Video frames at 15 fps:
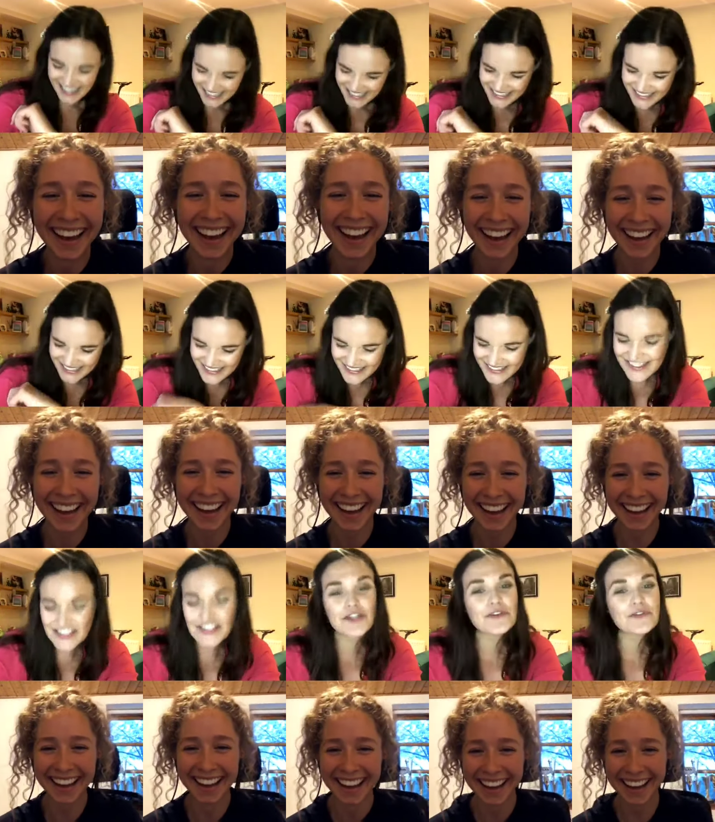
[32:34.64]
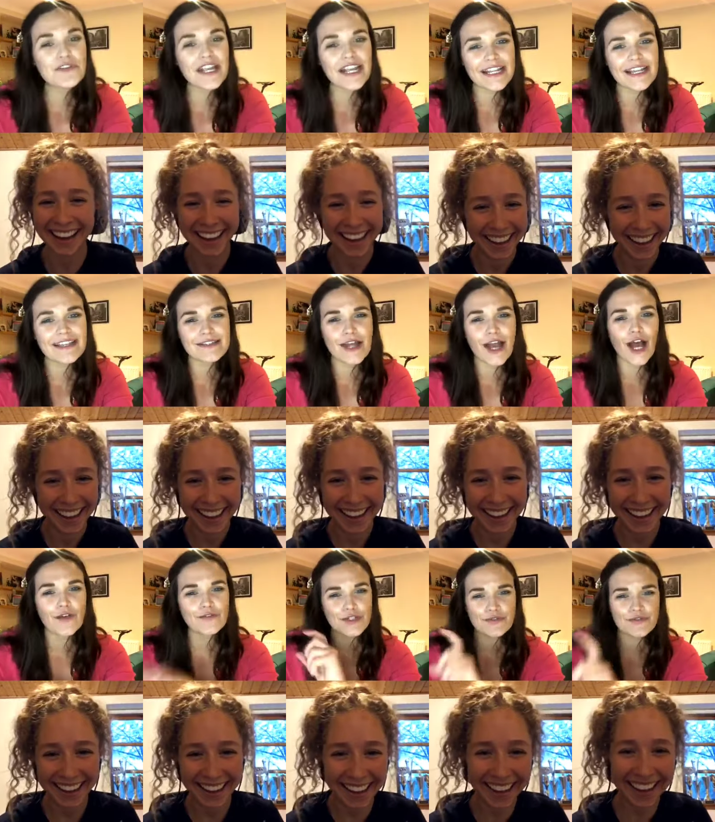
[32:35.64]
Speaker 1: It's a good feeling, isn't it?
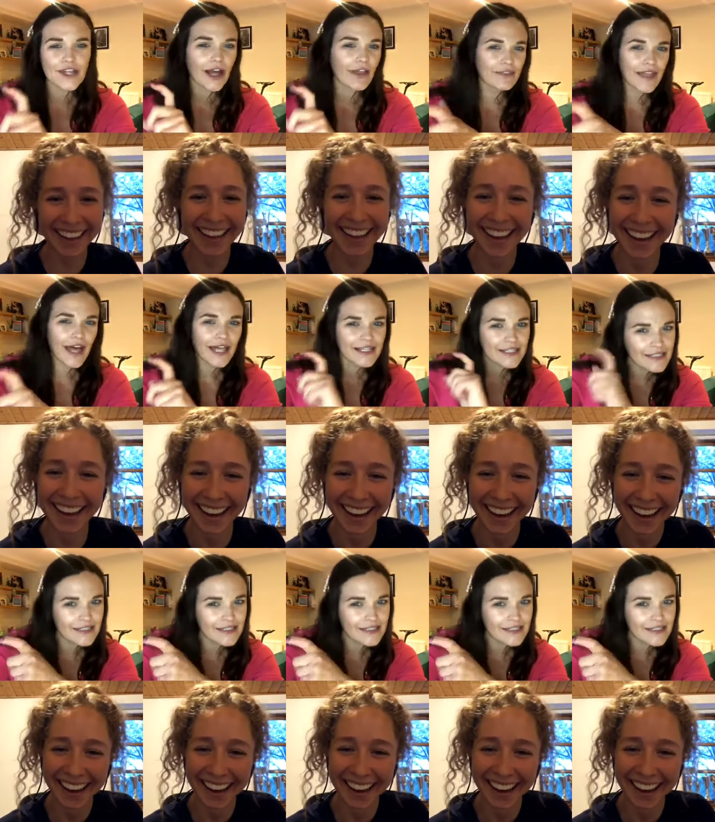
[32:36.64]
After you've done that little